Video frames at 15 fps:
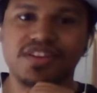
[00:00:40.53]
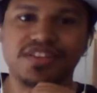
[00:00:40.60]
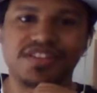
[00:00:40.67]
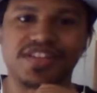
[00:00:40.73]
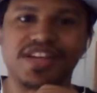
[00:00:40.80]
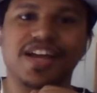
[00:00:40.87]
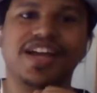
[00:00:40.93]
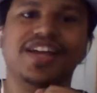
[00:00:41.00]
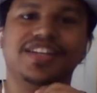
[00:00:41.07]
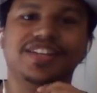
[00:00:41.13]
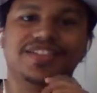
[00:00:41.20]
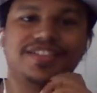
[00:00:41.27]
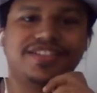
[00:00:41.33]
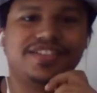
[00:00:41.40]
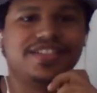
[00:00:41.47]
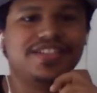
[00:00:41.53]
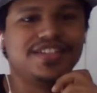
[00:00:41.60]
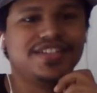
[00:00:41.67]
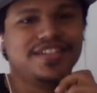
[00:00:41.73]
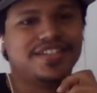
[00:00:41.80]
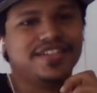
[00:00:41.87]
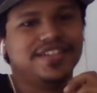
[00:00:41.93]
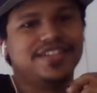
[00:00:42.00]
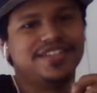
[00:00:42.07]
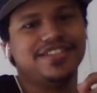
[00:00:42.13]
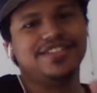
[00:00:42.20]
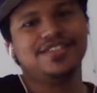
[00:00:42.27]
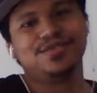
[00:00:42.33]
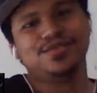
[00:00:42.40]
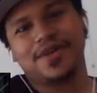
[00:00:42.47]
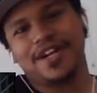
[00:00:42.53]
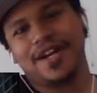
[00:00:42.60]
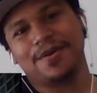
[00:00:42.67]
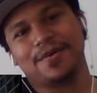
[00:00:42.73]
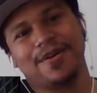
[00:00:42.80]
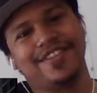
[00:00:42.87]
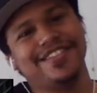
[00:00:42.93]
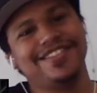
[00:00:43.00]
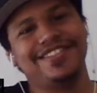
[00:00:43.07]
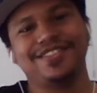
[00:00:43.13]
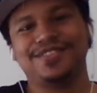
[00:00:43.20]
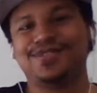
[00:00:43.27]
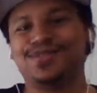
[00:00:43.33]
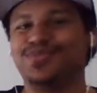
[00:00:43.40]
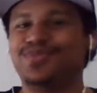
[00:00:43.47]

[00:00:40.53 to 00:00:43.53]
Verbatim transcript: Yes. This is what I. This is.